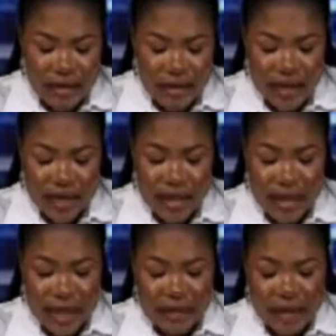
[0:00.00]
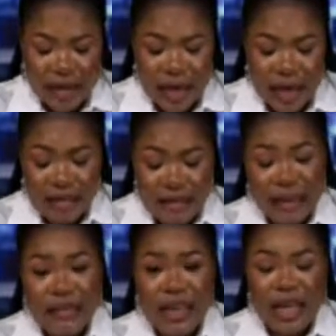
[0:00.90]
Singh Kitty and
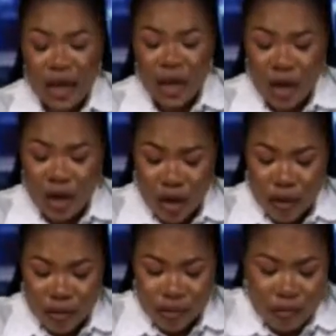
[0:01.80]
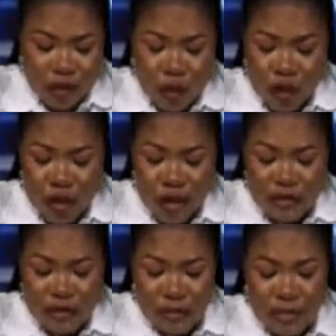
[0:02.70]
certainly
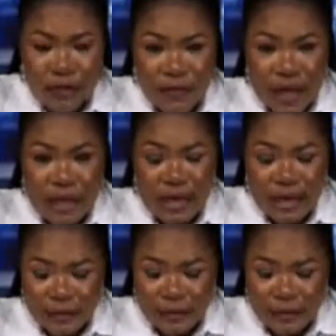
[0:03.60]
couldn't defend it.